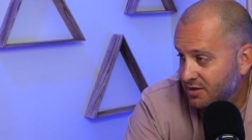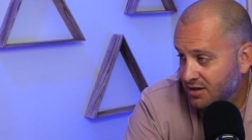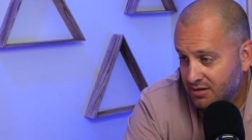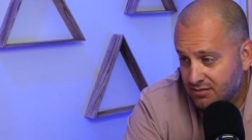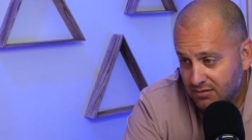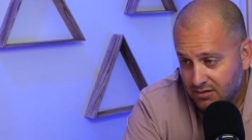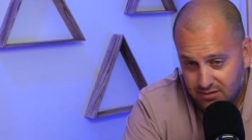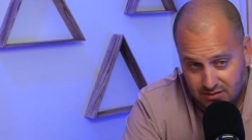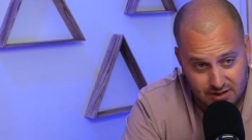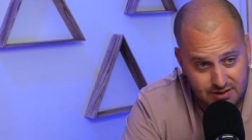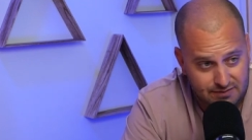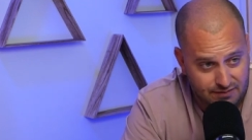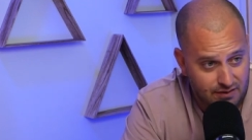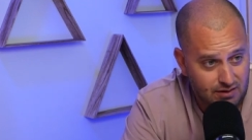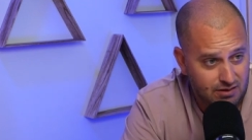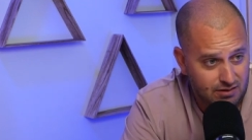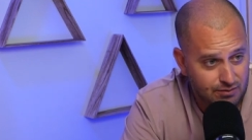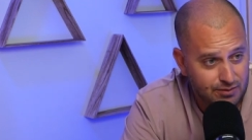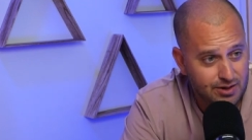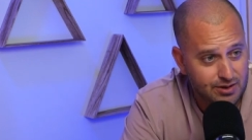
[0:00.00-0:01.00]
like, well, it's
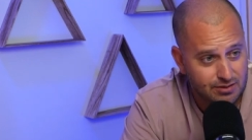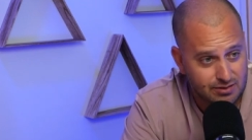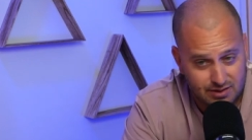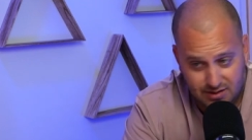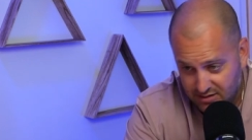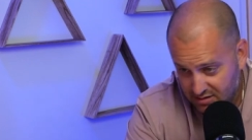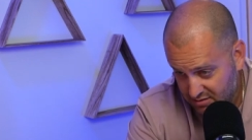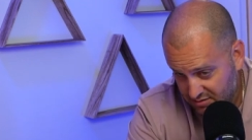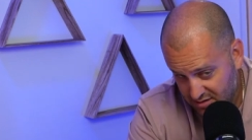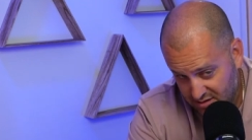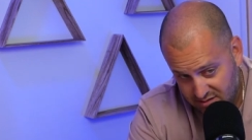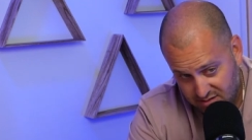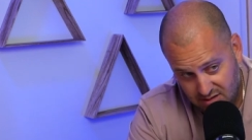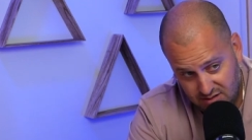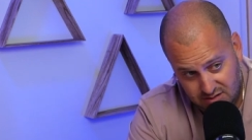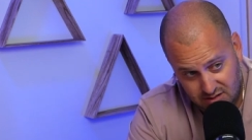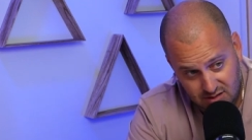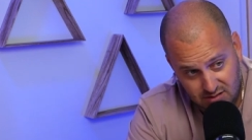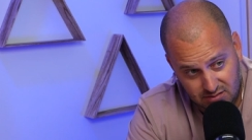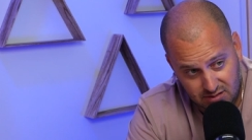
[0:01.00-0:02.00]
very real. Like, it's, it's,
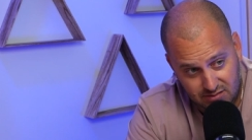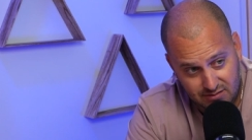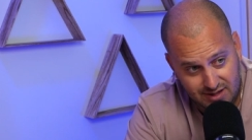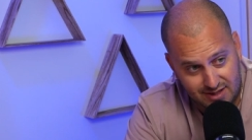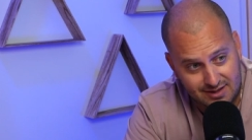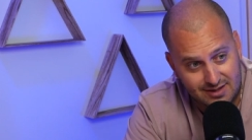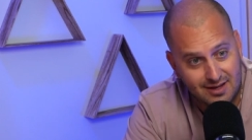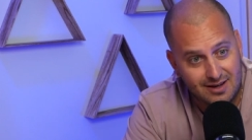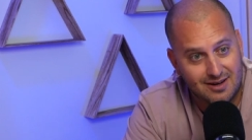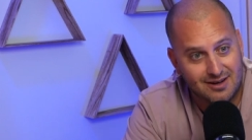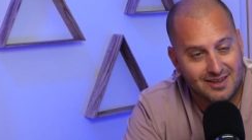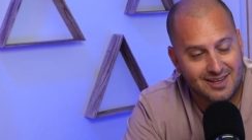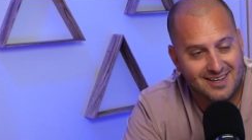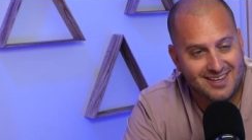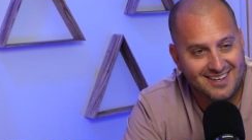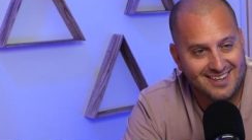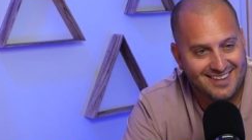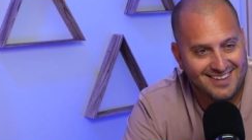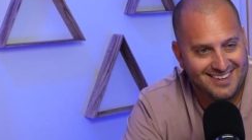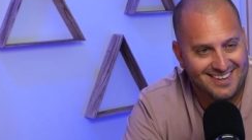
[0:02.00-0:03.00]
it's literally right there.
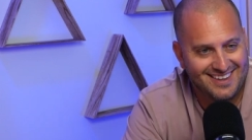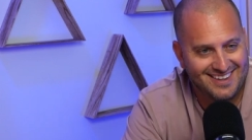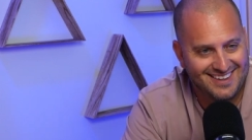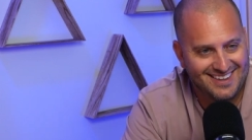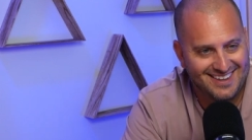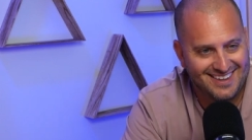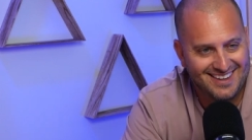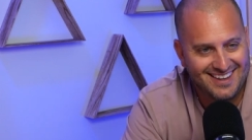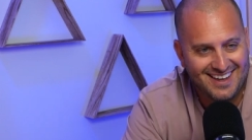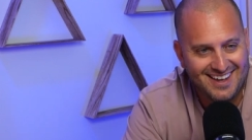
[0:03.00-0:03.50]
Like,